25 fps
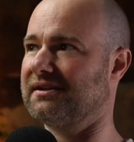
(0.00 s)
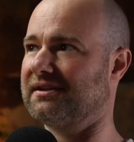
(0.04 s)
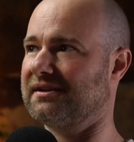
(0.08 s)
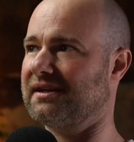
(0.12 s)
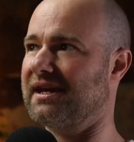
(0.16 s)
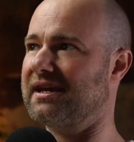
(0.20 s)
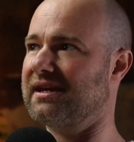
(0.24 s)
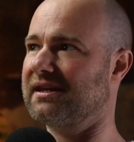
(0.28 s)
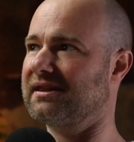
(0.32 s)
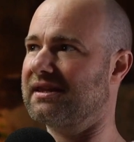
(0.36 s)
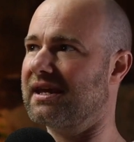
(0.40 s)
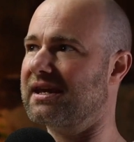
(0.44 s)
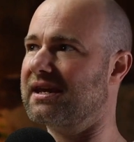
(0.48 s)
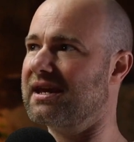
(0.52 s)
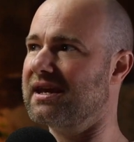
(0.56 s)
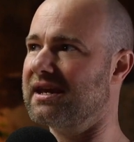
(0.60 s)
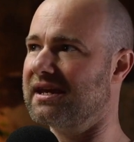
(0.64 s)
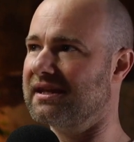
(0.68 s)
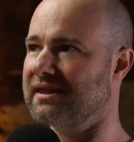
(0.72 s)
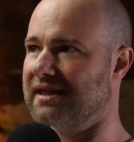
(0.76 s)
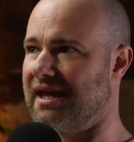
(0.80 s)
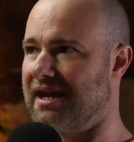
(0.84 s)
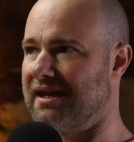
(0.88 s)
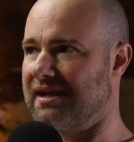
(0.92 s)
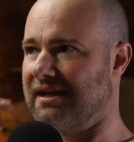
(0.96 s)
they
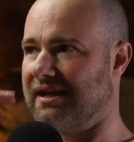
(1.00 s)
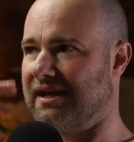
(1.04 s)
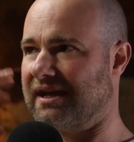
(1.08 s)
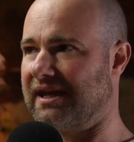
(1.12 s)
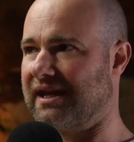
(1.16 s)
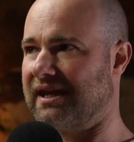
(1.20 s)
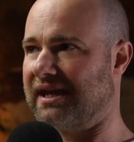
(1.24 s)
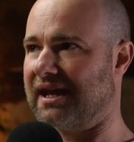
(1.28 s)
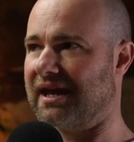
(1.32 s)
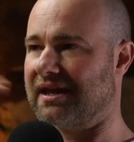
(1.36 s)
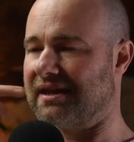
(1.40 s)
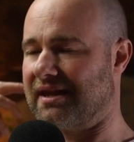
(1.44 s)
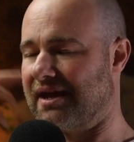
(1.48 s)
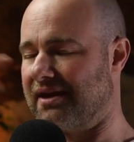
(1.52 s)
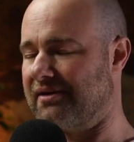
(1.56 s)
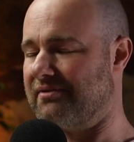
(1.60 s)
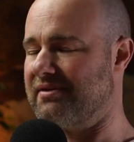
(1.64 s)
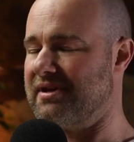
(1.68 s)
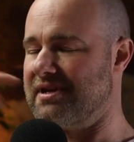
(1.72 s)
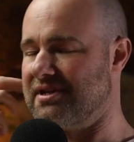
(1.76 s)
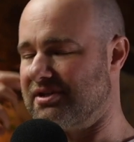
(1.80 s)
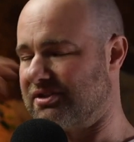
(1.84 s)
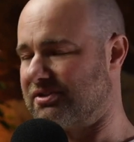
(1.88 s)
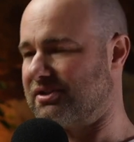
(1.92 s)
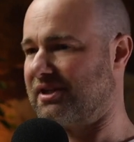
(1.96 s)
can then get their
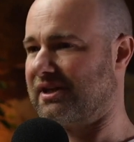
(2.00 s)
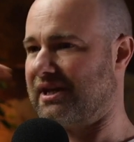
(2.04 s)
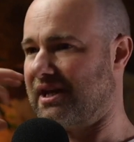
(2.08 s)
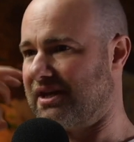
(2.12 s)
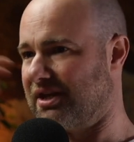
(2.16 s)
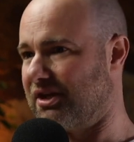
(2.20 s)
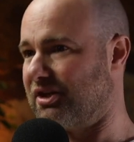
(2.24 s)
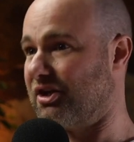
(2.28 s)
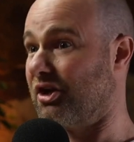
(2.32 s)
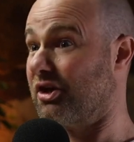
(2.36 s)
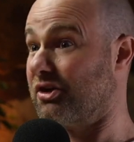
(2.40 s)
ears to get